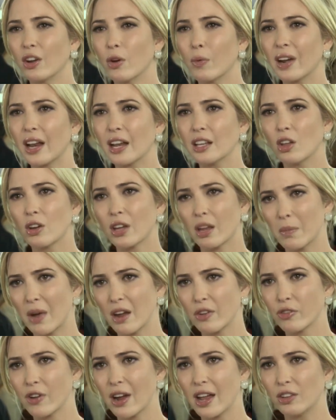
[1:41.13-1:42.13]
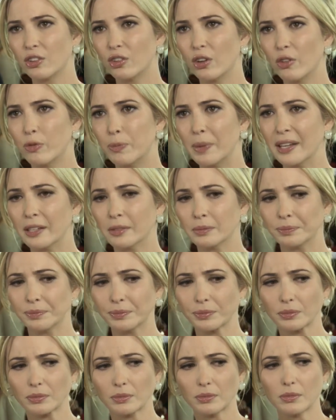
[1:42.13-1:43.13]
You know, when I look at my friends who have
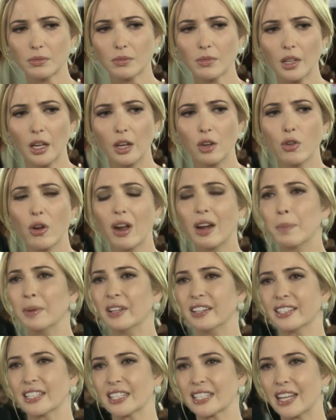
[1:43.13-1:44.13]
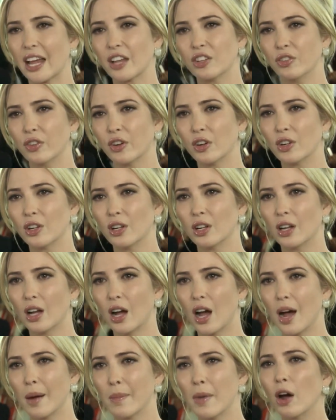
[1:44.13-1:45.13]
been incredibly successful
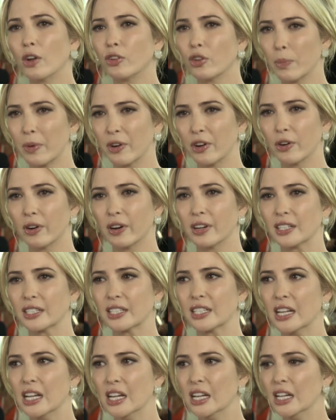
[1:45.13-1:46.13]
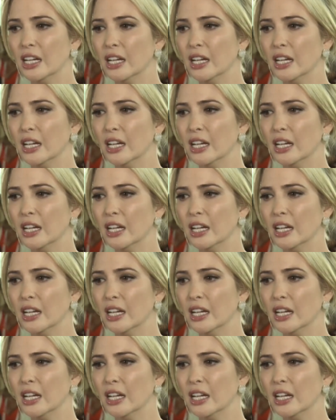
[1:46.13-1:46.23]
um, entrepreneurs,